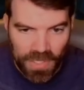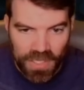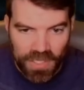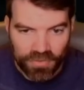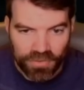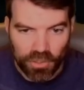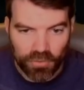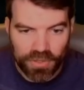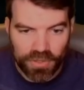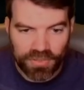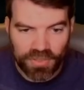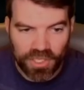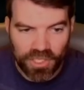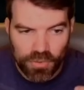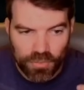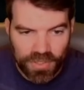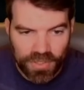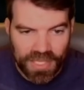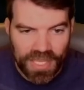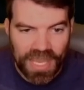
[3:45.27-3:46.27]
The only thing
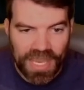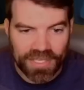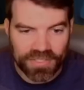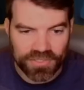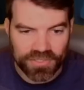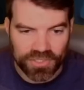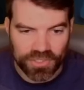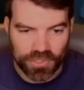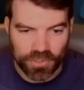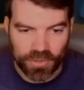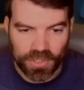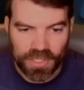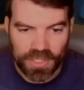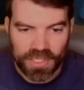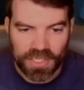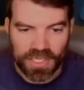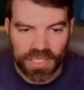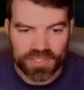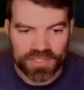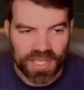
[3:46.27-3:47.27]
you can't do
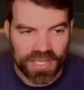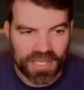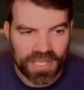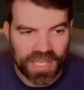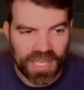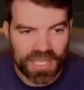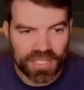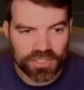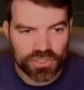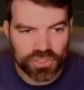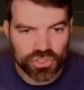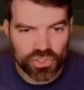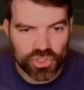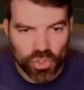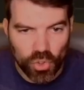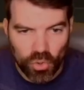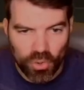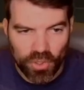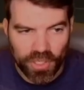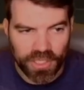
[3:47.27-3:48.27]
is I can't
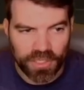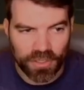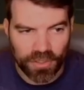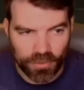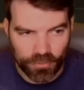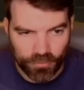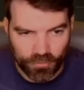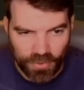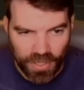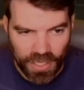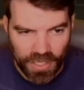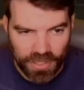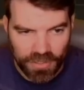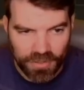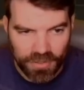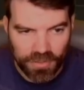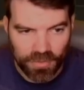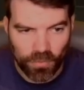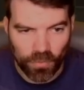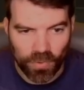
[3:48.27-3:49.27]
join a
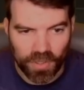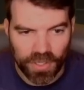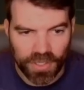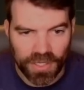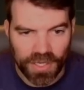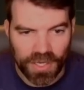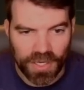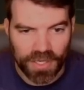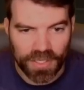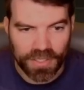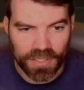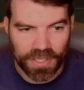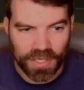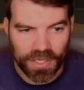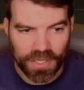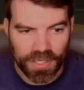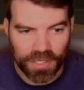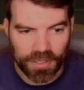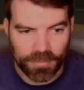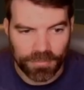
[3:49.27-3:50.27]
raid when I
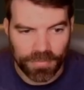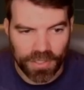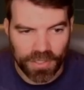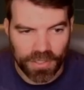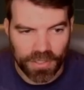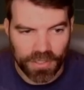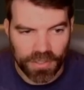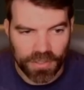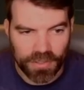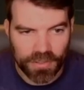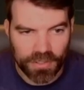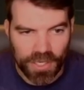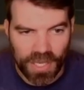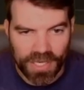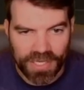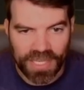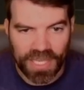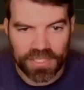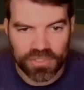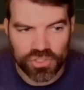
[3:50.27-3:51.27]
am, I
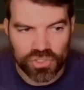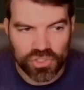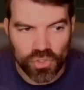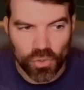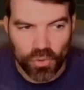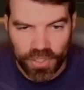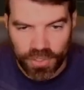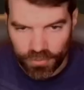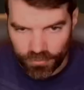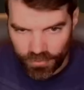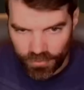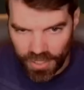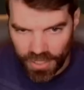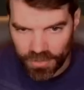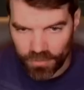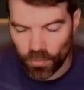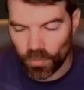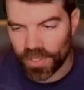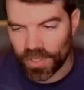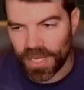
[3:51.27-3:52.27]
can't join a
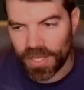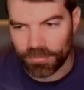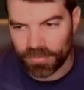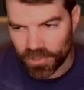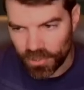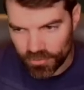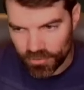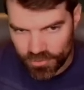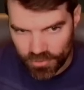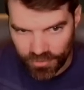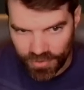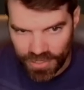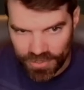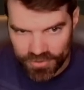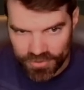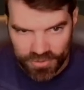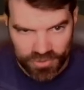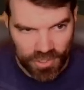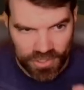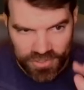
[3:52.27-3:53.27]
raid when I'm below
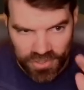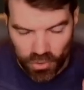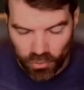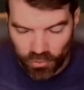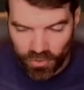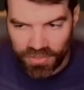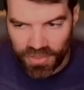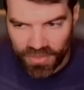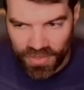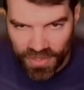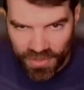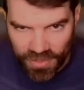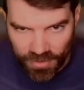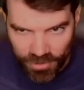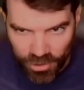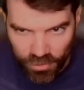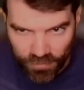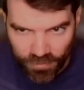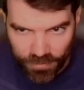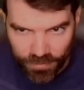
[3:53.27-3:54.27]
2,000. So that's the only thing they
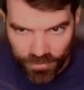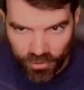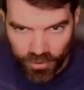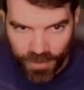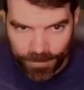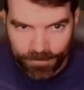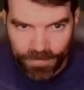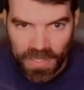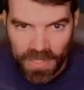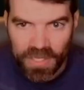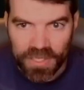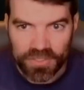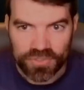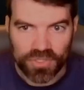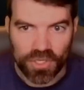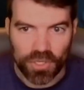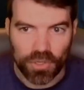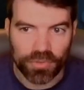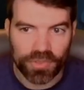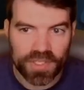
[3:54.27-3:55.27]
limit you from doing.
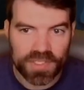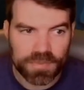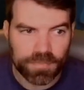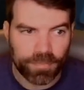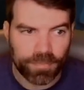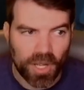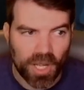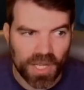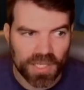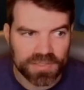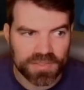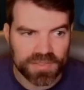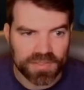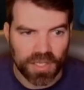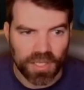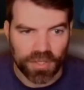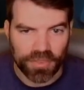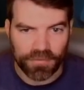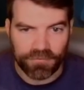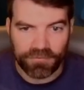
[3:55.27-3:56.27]
So this boss,
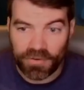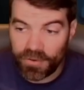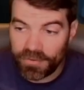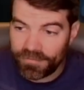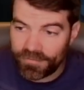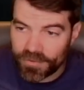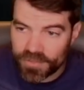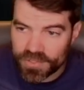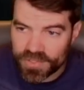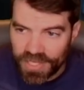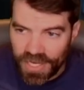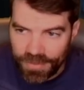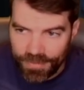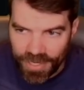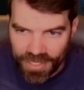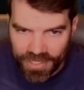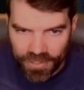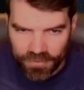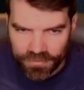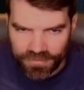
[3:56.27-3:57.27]
the very first time
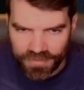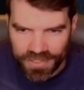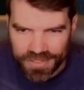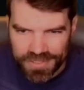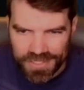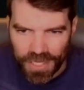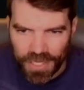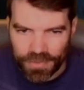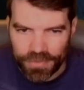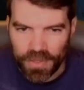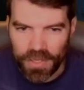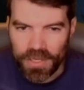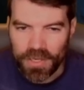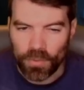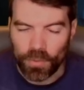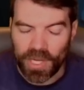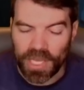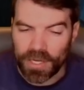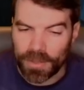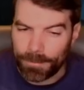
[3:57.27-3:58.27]
I killed Vitoth,
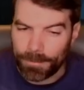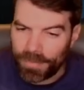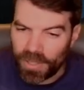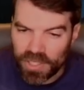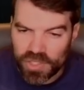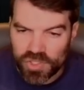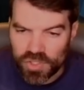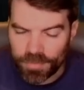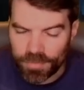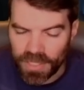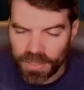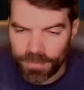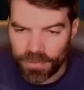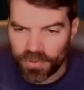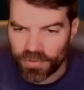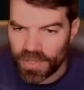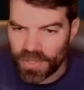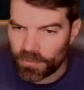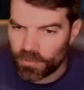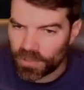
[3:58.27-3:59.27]
we had a bunch of
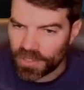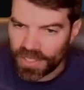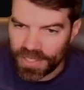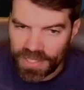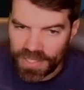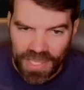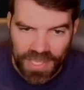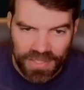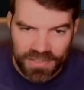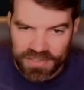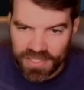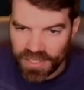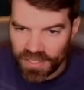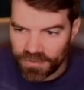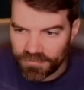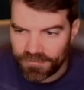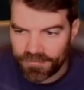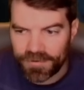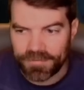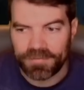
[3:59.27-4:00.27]
people that were like
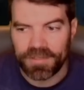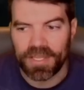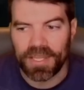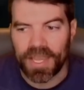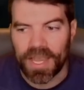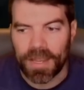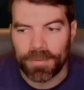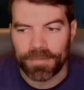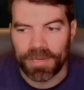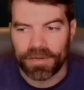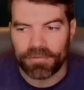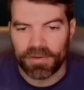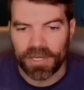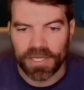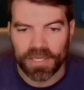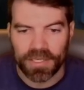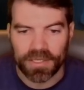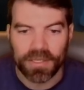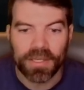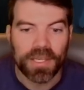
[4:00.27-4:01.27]
1850 combat
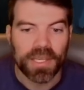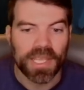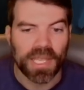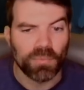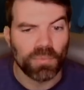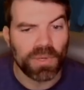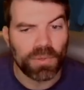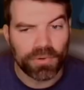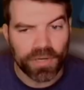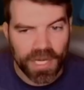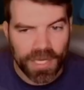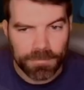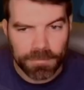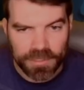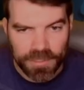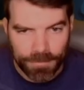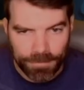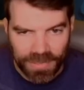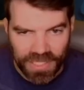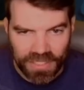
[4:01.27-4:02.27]
rating, and we able
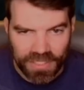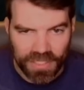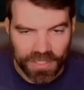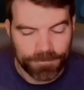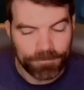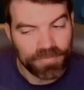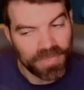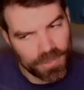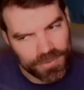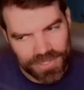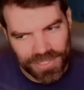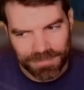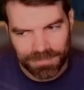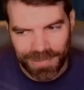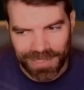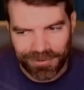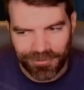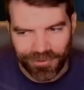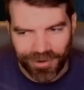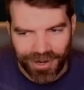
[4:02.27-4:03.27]
to beat it. It was a
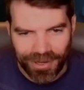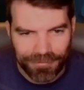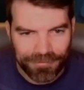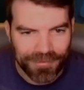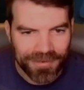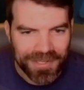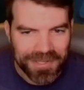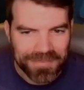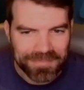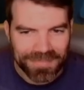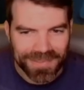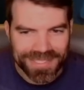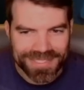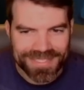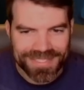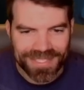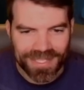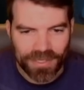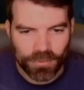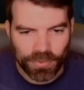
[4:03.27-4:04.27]
bit rough,
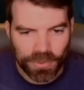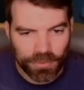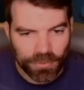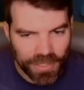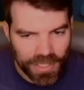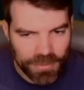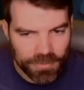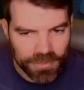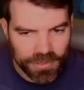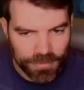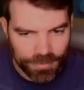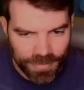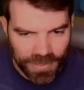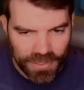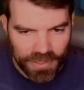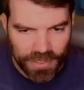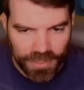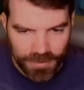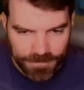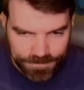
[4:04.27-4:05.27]
but we were able to
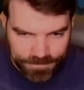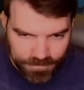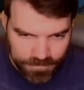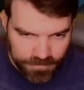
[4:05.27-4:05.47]
beat it.